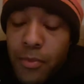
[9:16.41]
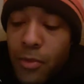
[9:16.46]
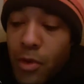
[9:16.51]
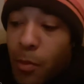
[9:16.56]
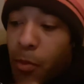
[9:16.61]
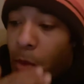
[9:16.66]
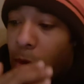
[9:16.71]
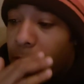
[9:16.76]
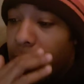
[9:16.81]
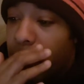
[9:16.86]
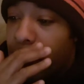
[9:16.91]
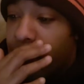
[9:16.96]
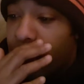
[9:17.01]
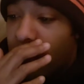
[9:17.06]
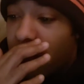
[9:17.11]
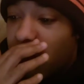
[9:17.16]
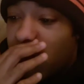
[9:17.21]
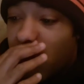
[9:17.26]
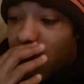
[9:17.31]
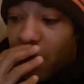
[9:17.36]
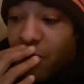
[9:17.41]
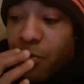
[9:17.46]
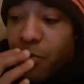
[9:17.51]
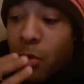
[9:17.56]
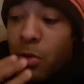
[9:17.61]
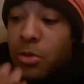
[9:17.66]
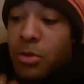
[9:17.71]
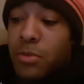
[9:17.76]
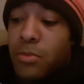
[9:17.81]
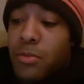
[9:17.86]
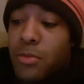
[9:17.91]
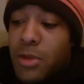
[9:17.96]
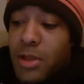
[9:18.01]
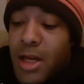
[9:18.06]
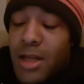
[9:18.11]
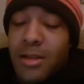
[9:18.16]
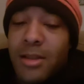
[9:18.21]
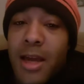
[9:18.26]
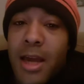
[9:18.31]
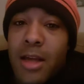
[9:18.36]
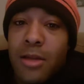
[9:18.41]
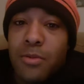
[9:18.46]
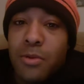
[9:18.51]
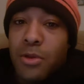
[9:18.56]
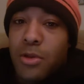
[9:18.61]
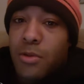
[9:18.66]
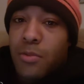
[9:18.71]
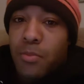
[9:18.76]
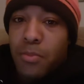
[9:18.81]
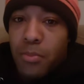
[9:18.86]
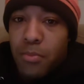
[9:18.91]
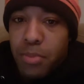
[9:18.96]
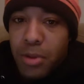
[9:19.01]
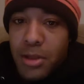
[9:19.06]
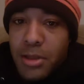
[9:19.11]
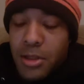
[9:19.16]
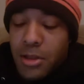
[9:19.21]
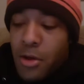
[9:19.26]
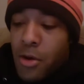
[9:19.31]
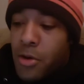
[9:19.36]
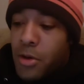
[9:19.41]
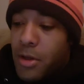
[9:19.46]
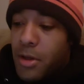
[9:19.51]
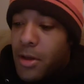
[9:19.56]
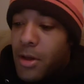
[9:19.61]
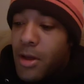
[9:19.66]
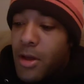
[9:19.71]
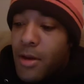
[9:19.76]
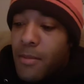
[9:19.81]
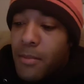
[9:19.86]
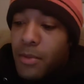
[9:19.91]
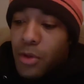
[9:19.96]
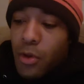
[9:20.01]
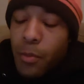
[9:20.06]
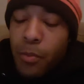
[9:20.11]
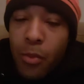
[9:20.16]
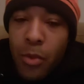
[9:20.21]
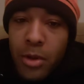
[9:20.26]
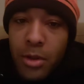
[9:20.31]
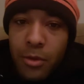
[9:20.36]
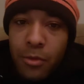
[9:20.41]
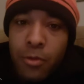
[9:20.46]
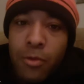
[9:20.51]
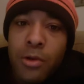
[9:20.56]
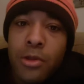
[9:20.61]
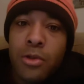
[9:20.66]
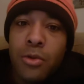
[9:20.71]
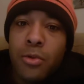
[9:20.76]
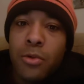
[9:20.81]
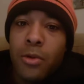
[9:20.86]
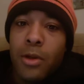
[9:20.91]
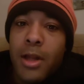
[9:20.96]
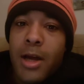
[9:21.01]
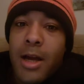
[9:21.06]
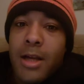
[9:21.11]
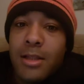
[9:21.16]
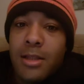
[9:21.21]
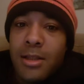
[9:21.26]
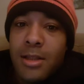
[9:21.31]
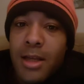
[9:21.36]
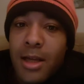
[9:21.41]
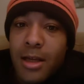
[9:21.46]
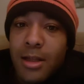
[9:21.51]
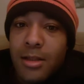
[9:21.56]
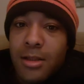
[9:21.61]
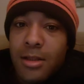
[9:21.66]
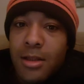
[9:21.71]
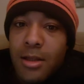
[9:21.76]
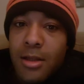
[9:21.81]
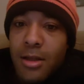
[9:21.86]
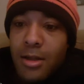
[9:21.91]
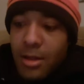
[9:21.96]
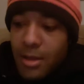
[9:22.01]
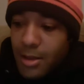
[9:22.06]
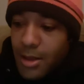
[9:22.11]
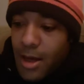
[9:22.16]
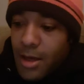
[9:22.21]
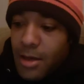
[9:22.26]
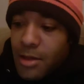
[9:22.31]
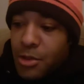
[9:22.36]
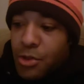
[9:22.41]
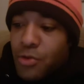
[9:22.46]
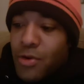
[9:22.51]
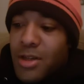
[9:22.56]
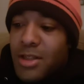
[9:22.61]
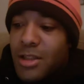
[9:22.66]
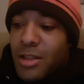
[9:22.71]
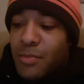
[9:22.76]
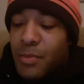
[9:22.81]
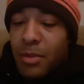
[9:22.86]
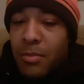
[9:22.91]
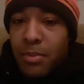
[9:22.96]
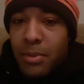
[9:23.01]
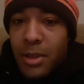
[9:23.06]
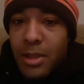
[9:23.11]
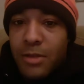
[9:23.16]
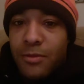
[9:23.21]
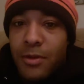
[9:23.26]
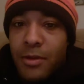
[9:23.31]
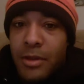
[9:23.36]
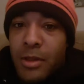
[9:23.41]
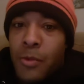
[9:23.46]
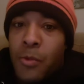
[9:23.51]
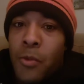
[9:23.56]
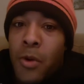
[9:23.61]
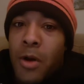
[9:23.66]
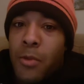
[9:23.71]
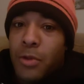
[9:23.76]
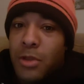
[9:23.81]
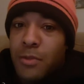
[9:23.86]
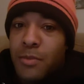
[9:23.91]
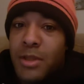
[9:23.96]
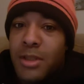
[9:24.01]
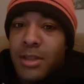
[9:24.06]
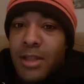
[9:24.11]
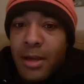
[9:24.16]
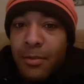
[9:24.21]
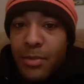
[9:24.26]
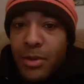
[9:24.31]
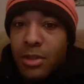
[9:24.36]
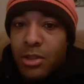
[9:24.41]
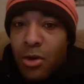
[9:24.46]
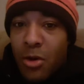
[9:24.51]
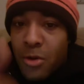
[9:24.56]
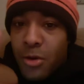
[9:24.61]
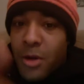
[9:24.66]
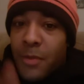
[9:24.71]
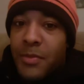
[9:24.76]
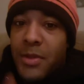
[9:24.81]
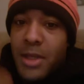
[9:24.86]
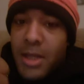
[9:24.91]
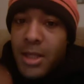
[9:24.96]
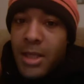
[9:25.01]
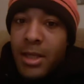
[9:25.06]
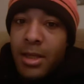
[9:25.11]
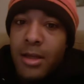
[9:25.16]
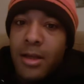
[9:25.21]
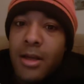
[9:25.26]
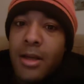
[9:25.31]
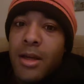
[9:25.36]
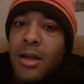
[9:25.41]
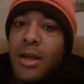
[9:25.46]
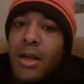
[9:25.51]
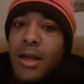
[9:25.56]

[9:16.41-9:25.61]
Their point differential in the first 10 games was plus 30, but their point differential in their last six down the stretch has been plus 51, which means they've been turning up the heat,